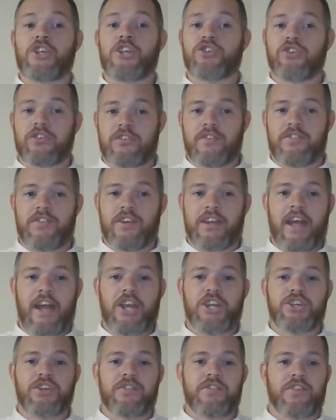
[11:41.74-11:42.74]
their
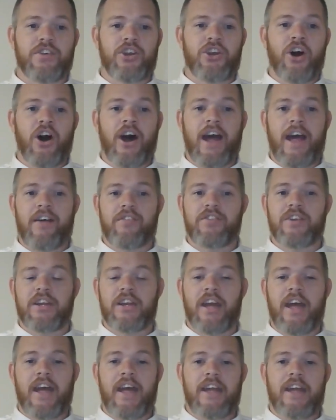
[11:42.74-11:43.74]
justification for not
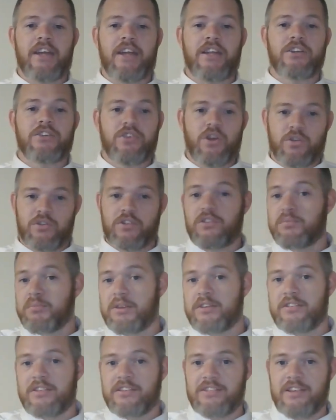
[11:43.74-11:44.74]
having a Joseph
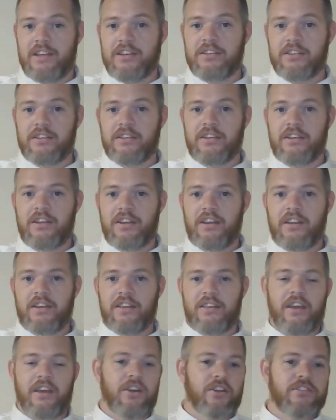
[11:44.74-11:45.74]
Smith descendant.
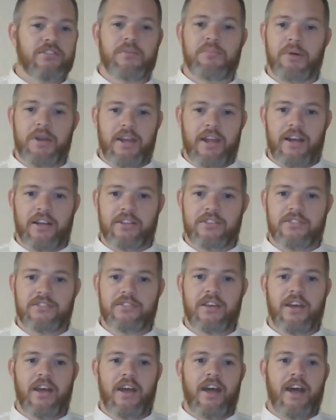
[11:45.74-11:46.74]
They got somebody
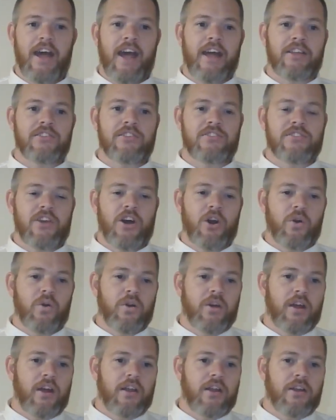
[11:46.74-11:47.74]
else. And so,